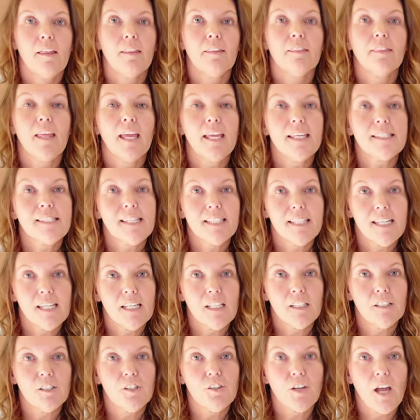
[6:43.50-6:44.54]
Thanks
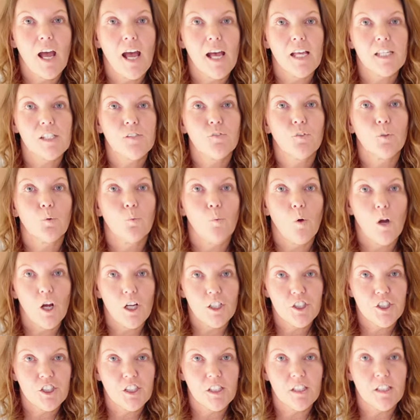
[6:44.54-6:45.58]
again, you guys, for
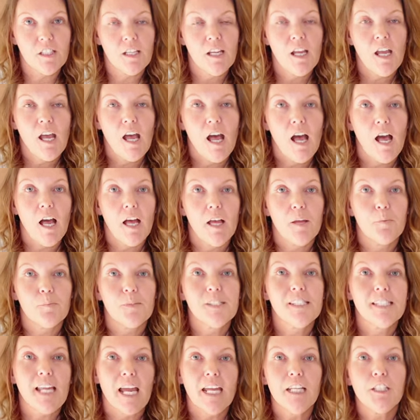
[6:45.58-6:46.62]
watching. Um,
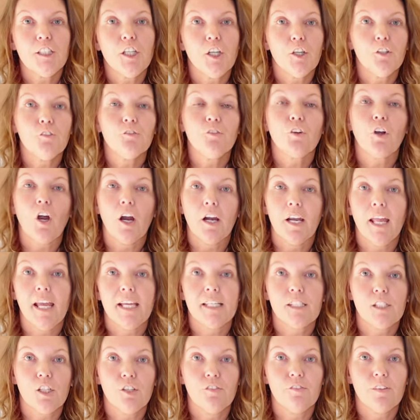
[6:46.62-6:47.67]
stay tuned for our
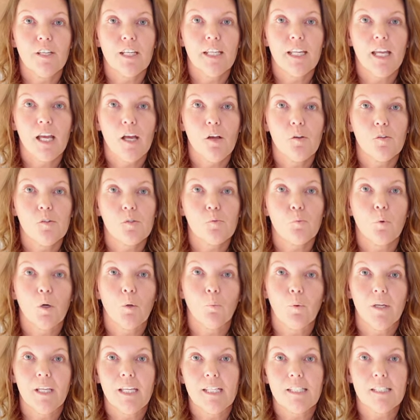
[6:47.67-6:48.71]
next two videos where
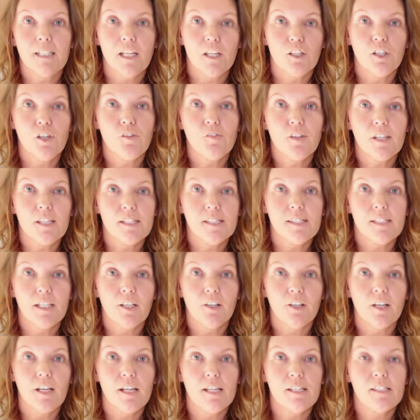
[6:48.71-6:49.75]
we continue this
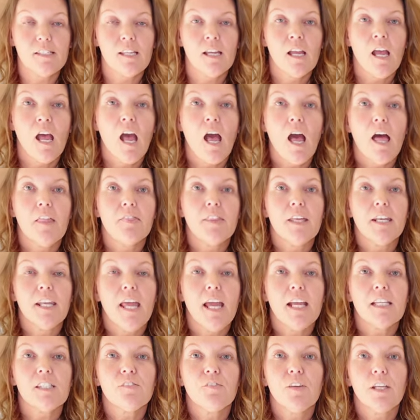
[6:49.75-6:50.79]
series the
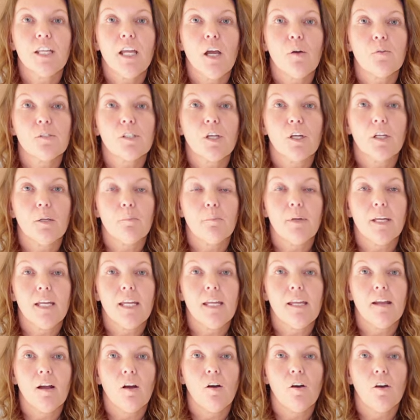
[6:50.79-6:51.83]
next video is going to
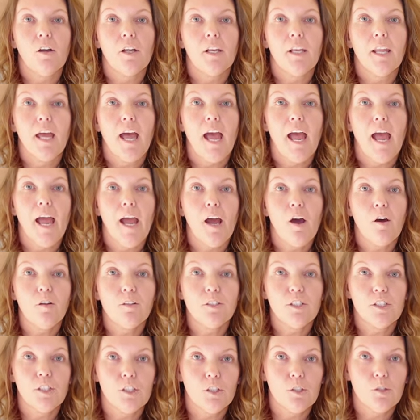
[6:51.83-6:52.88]
be on how
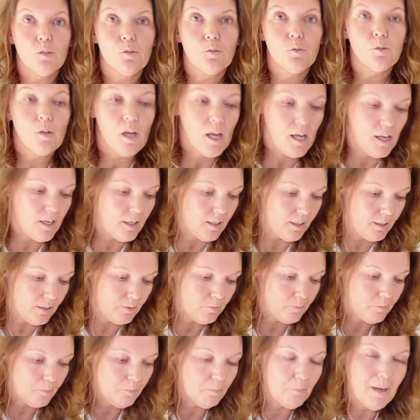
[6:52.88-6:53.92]
to uh,
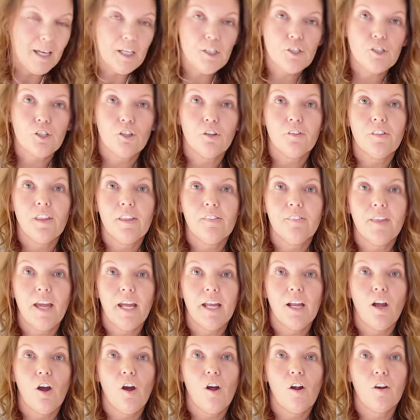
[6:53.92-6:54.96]
make sure that
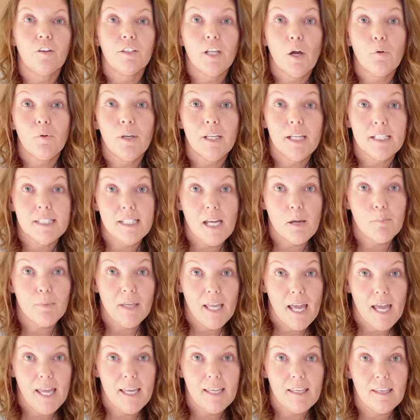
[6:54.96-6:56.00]
they are, don't get a
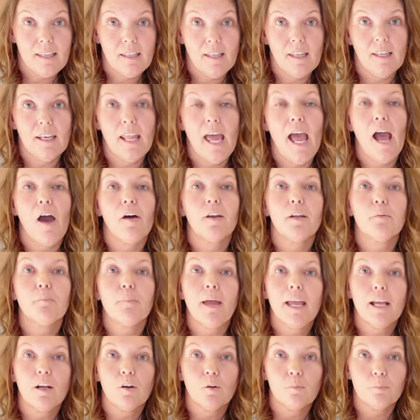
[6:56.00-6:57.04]
tummy ache and how to
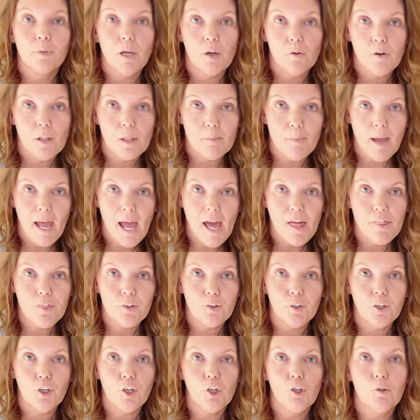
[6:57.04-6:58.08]
make them go to the
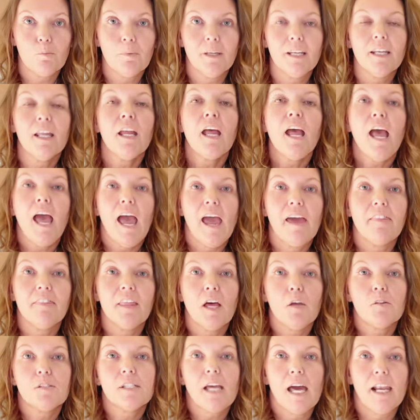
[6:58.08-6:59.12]
bathroom and, mm. and
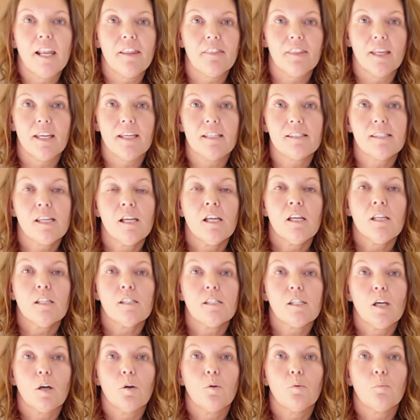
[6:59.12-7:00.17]
those kind of things.
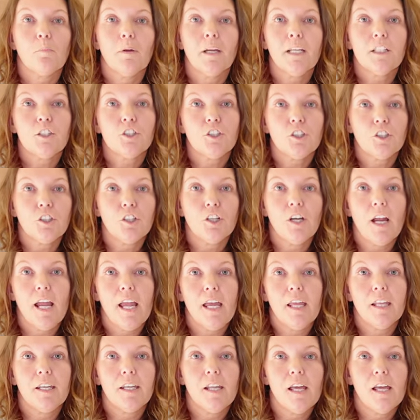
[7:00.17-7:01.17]
So make sure and